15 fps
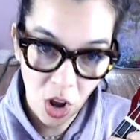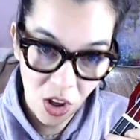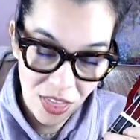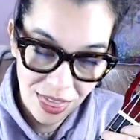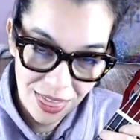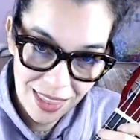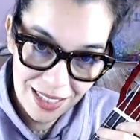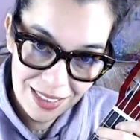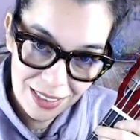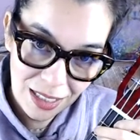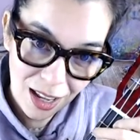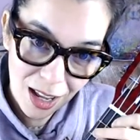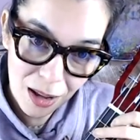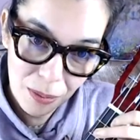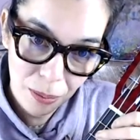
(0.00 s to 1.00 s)
On this
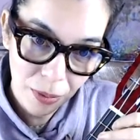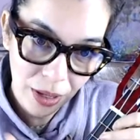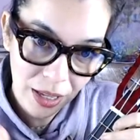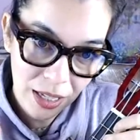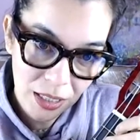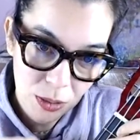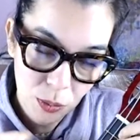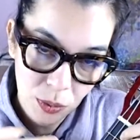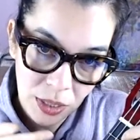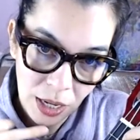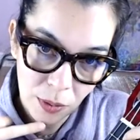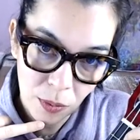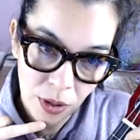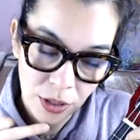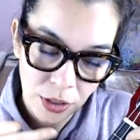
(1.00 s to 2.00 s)
up, it's when
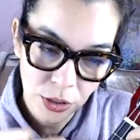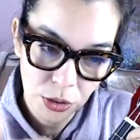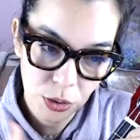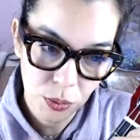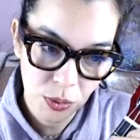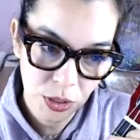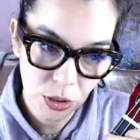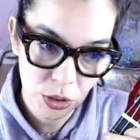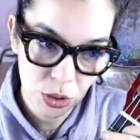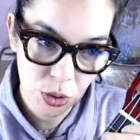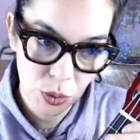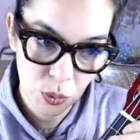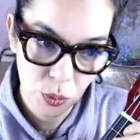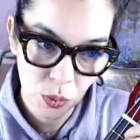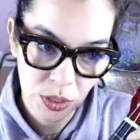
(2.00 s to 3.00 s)
I want you doing your
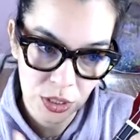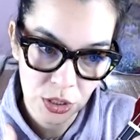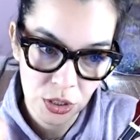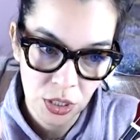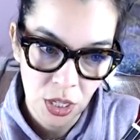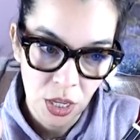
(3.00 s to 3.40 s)
switch.